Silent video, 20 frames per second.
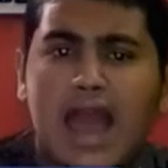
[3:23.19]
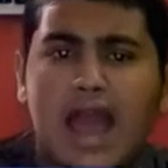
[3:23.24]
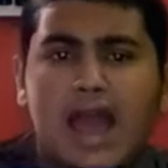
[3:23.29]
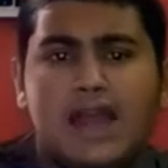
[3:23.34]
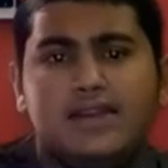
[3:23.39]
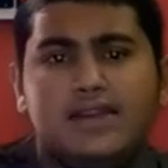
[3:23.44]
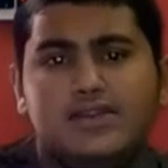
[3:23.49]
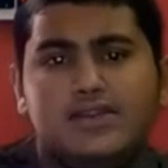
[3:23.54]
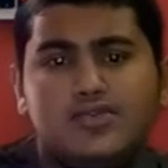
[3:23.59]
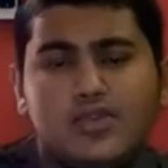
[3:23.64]

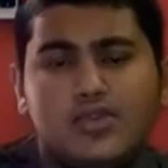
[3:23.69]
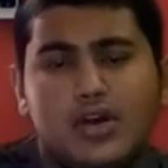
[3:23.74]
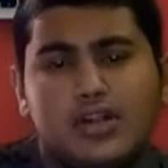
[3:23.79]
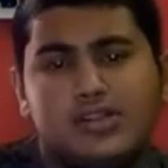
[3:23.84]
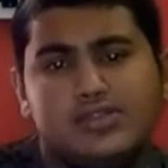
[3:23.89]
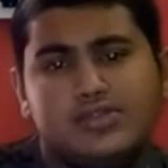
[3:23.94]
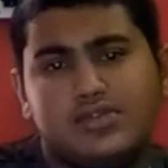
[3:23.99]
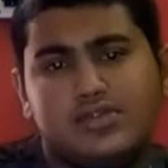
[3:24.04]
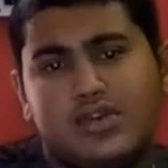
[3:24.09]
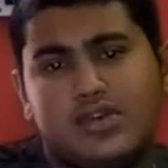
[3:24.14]
and you
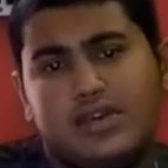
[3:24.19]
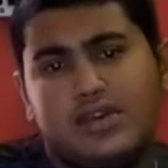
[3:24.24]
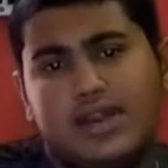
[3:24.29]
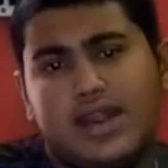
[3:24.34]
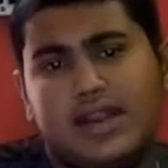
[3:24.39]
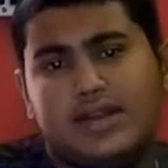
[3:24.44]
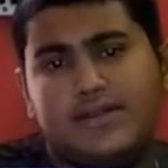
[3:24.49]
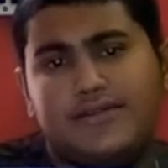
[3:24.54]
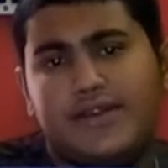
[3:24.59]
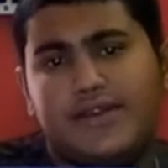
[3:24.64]
also not
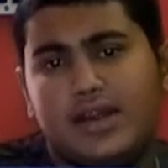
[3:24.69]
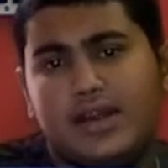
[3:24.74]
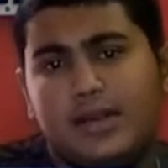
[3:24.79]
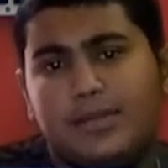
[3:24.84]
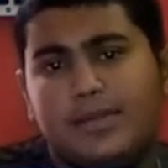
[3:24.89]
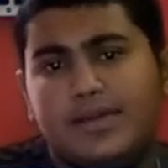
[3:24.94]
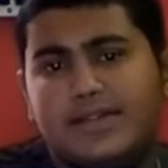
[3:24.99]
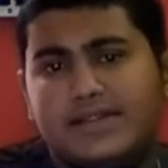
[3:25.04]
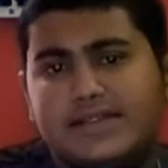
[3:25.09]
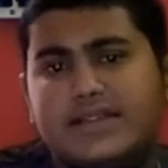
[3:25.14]
get a
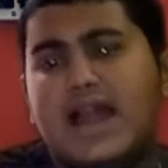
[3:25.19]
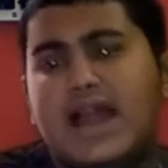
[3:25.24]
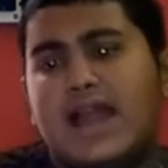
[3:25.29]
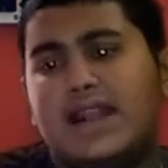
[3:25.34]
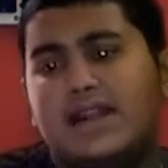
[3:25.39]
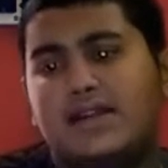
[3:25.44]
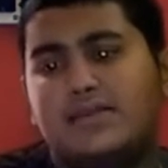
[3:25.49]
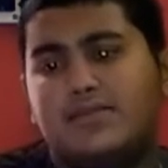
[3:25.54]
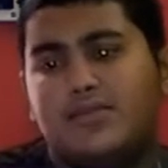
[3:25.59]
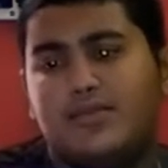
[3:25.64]
fingerprint
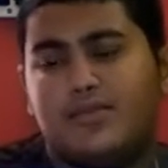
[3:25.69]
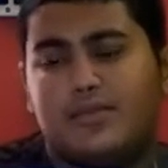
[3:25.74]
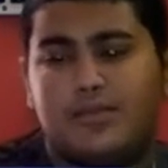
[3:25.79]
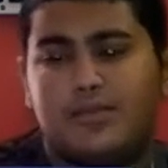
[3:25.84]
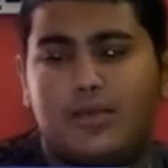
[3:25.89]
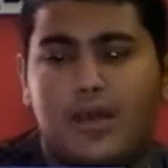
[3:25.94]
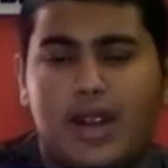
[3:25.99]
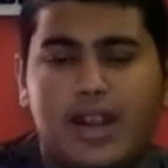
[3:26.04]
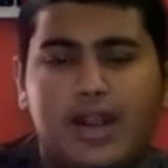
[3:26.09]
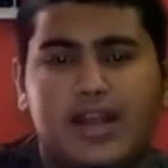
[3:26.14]
scanner,
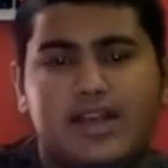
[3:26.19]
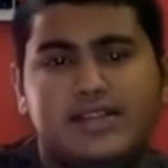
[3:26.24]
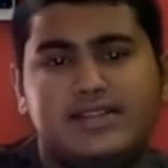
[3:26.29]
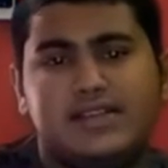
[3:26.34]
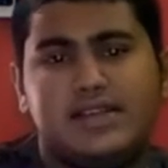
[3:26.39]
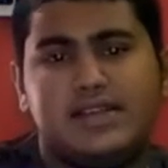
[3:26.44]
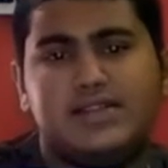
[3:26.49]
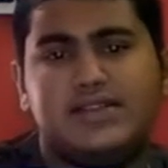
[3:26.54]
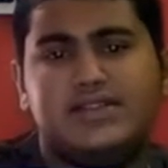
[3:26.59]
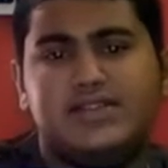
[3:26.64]
whereas
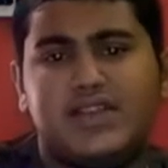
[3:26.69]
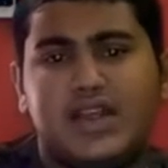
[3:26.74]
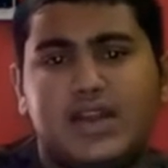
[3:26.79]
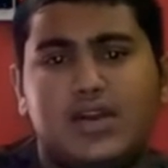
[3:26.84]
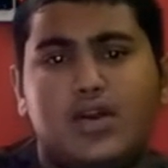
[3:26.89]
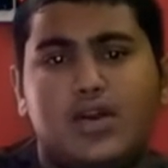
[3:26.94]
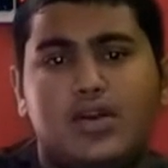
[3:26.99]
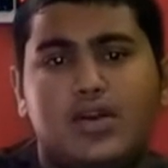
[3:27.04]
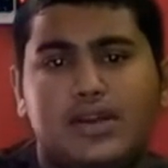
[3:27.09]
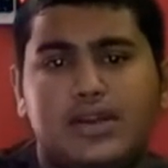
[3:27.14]
in the
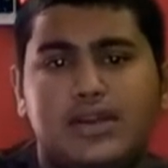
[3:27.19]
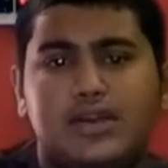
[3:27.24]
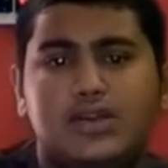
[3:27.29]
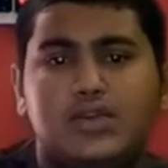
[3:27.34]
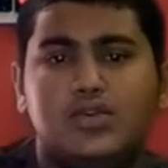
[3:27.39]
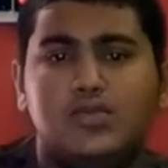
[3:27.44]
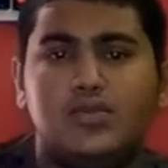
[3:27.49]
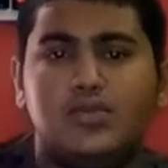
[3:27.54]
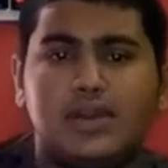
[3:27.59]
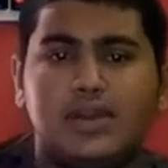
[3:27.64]
10 or E
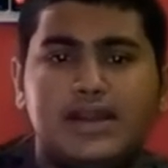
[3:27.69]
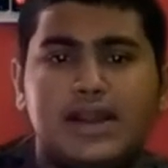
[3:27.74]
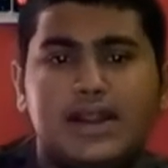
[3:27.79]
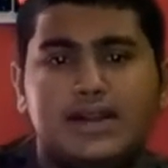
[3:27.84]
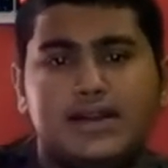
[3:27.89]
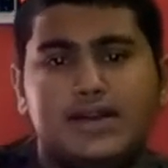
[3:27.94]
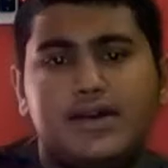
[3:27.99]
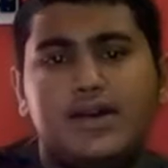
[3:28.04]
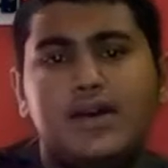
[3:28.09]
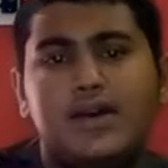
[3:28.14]
you will
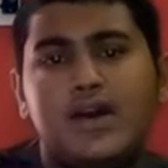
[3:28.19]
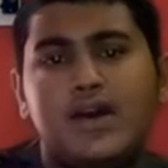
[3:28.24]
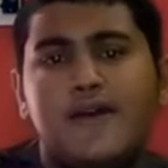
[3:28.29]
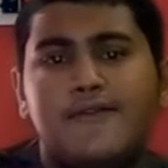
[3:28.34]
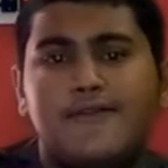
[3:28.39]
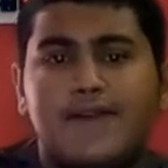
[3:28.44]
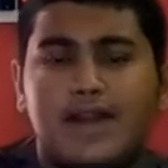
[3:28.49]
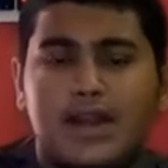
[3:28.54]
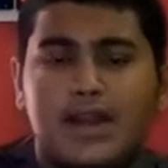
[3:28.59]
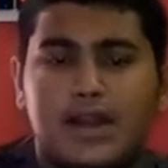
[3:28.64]
get a
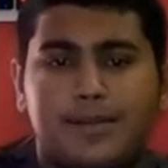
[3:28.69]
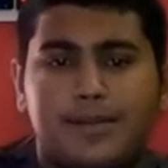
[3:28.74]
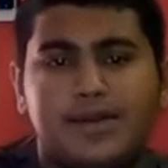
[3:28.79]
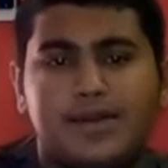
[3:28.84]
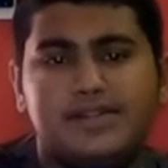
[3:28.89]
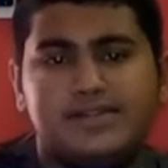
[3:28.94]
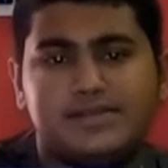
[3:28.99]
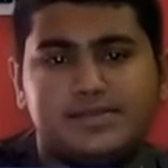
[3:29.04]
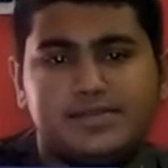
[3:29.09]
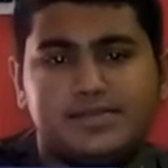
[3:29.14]

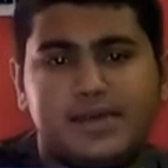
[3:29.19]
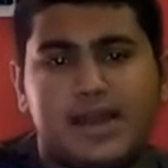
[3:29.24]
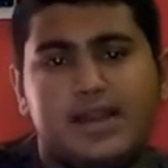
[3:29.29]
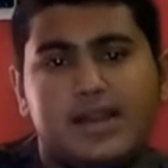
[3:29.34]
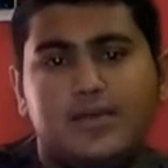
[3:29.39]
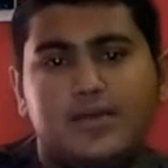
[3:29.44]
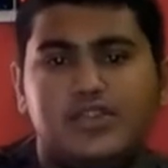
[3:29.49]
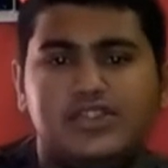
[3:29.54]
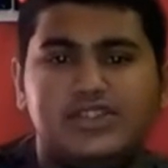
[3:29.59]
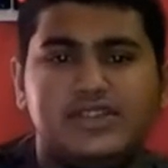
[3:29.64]
fingerprint
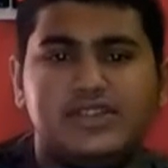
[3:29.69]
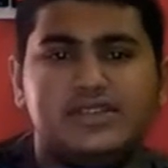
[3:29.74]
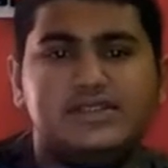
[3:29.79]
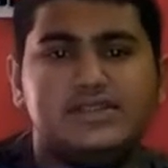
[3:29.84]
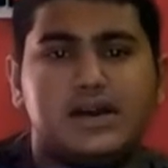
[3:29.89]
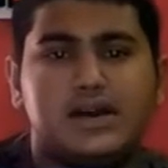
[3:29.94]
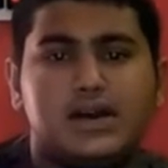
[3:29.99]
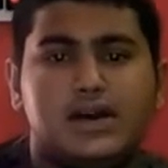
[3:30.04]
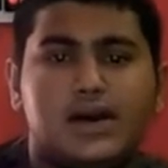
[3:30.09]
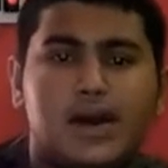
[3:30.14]
scanner, which is
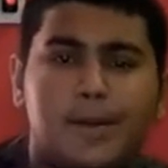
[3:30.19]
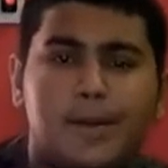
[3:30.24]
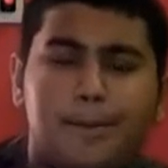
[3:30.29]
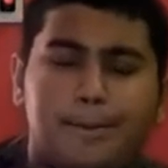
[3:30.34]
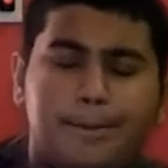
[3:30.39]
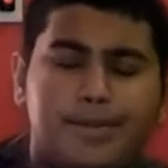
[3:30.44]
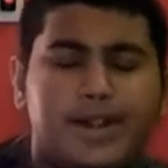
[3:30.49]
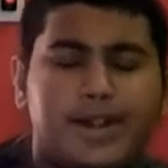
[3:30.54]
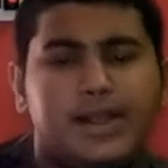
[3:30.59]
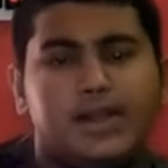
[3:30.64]
a
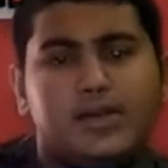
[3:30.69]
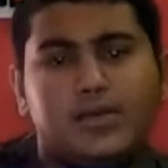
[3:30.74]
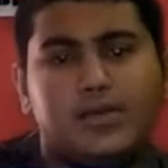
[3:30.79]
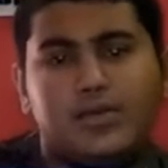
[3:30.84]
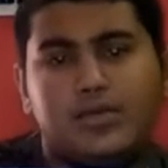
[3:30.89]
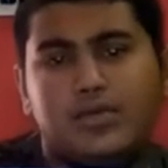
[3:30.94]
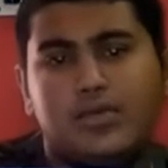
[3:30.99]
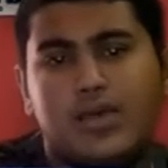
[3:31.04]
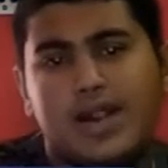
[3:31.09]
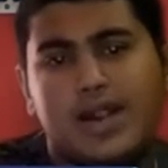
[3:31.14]
pretty
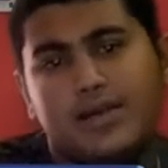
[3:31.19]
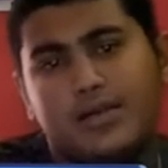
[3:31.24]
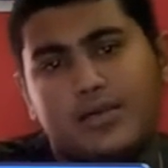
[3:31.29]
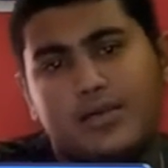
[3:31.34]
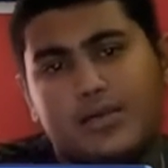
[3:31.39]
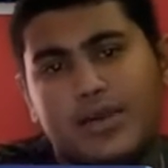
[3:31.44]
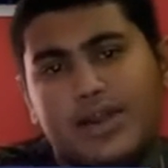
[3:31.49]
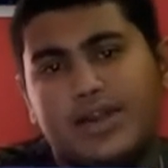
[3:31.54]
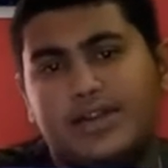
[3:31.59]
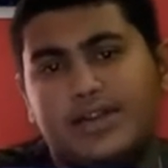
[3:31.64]
quite
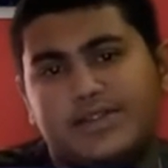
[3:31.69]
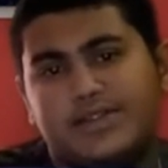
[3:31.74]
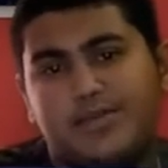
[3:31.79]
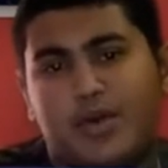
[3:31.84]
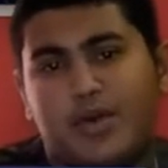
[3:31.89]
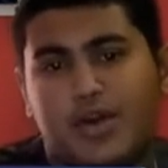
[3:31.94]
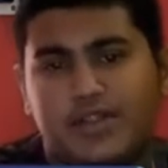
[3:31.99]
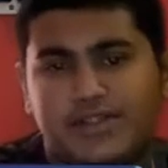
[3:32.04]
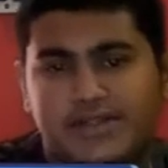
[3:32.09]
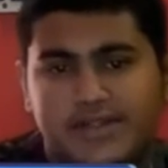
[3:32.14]
quick
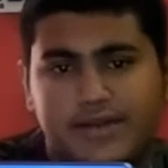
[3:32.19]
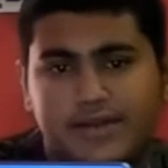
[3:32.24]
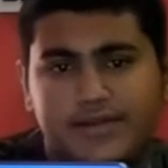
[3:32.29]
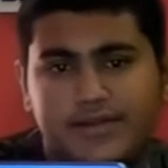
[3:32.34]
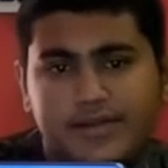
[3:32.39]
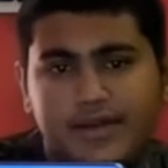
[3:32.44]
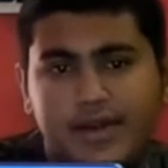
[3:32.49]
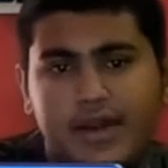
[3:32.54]
responsive.